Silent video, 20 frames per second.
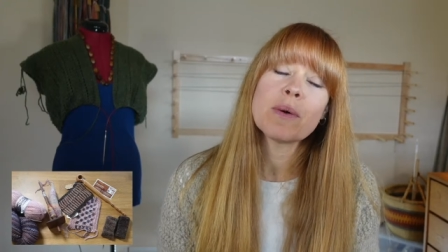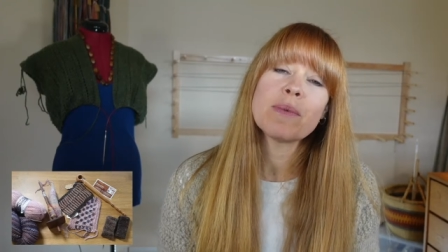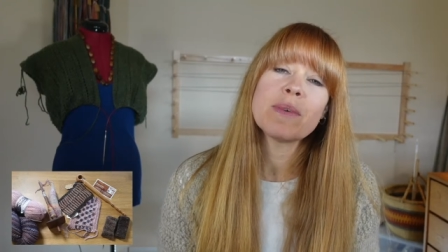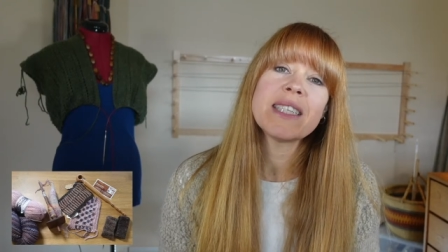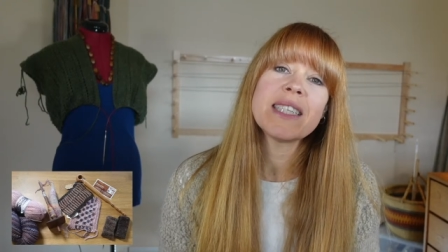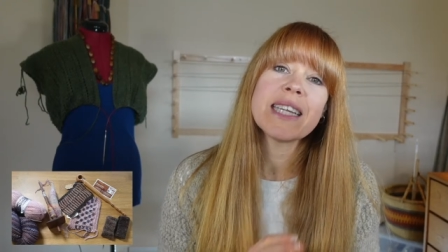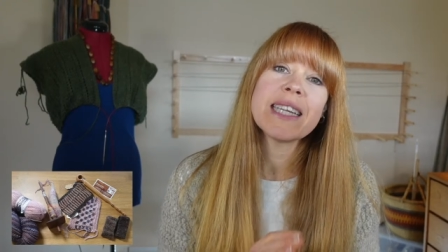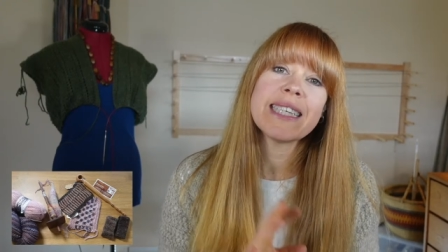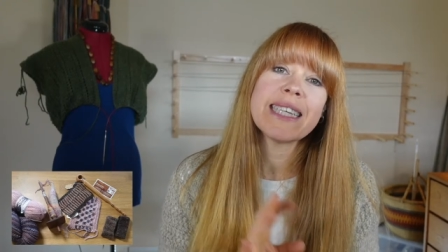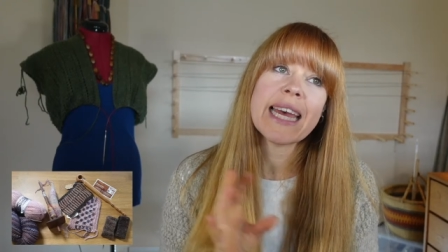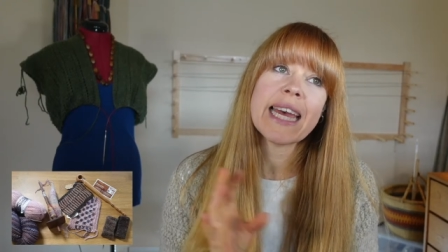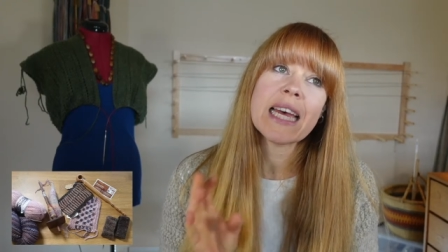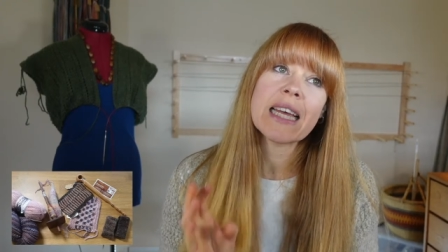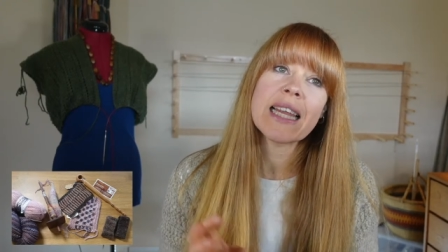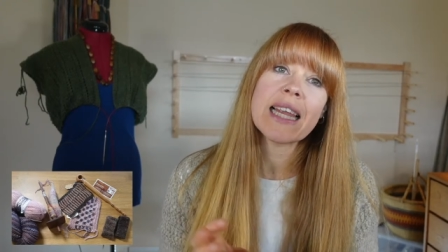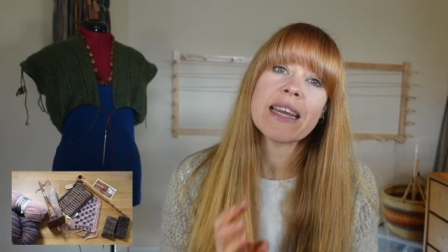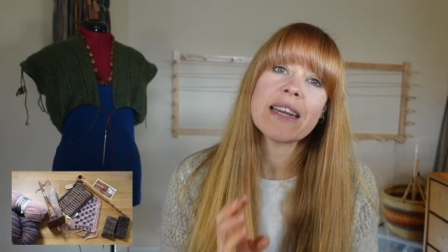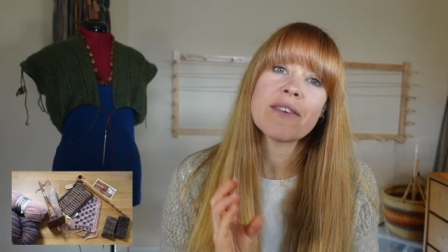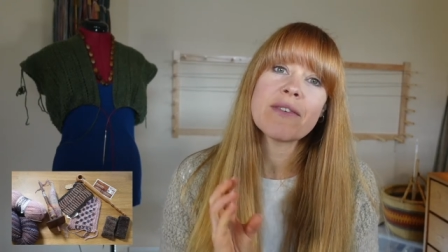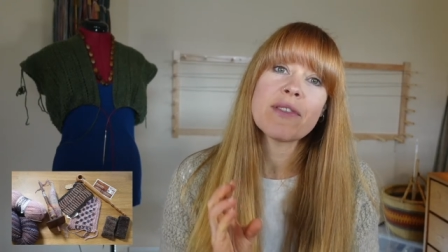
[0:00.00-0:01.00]
It was the
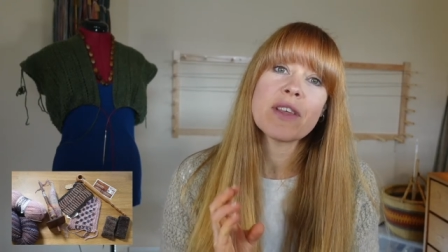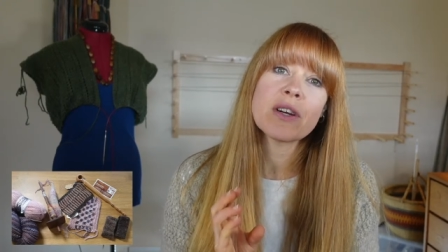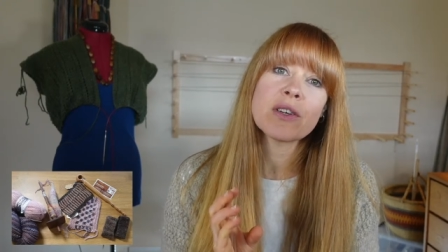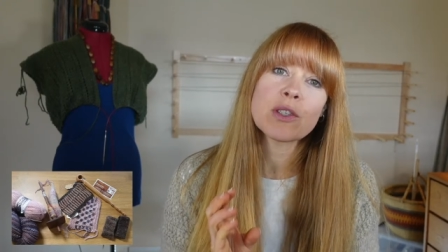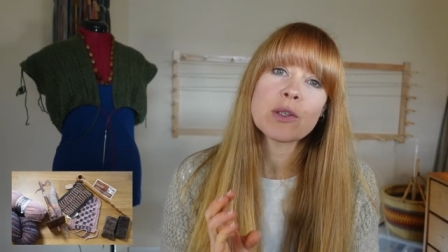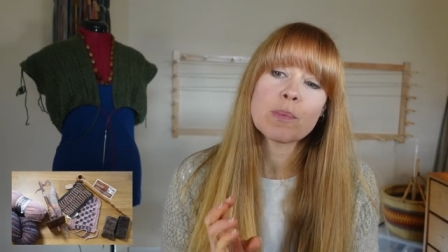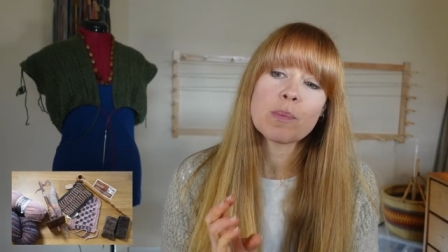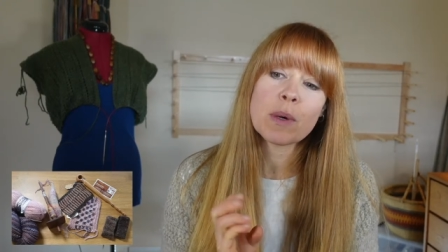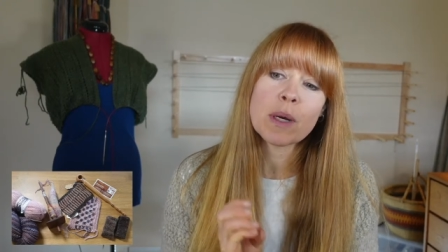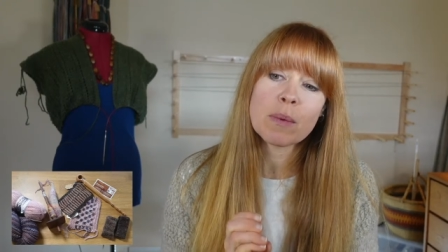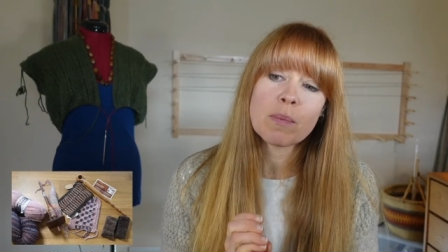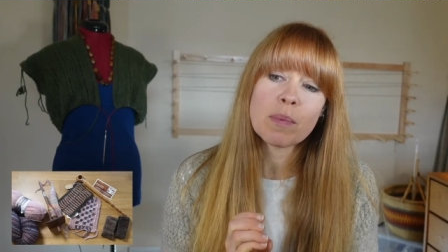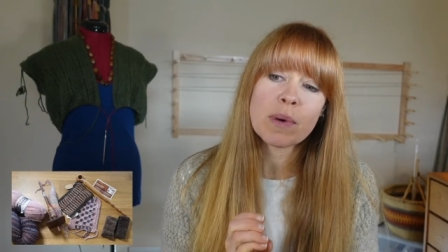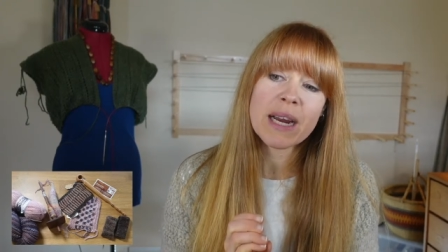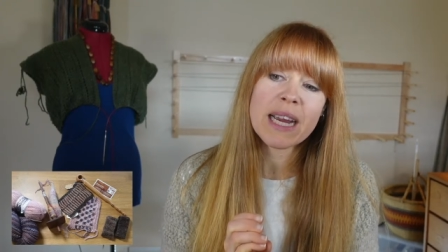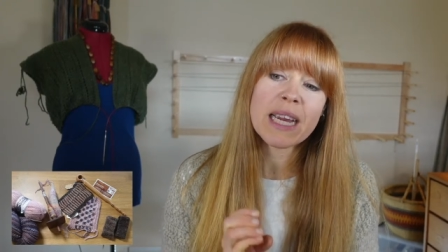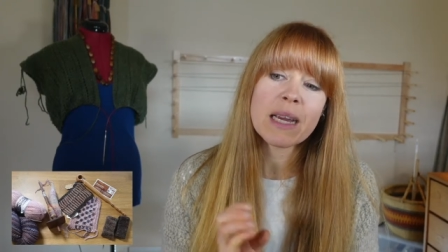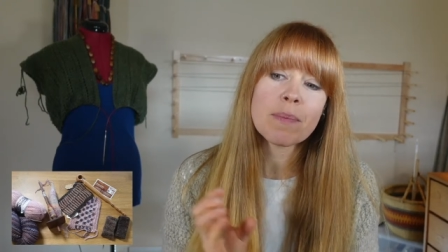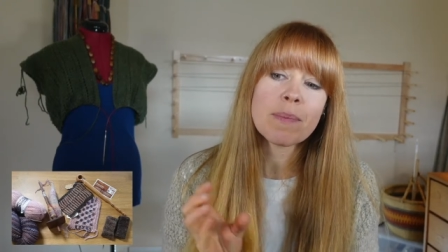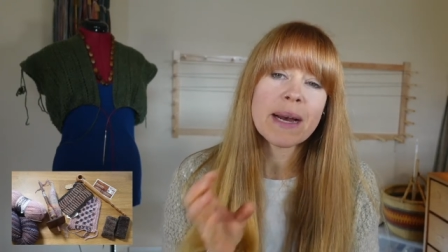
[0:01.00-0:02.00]
tail end of their spring
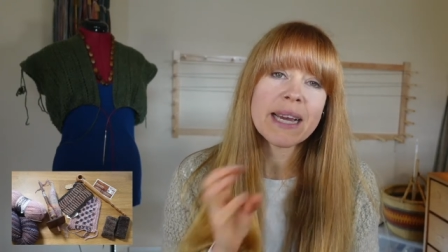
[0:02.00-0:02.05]
break.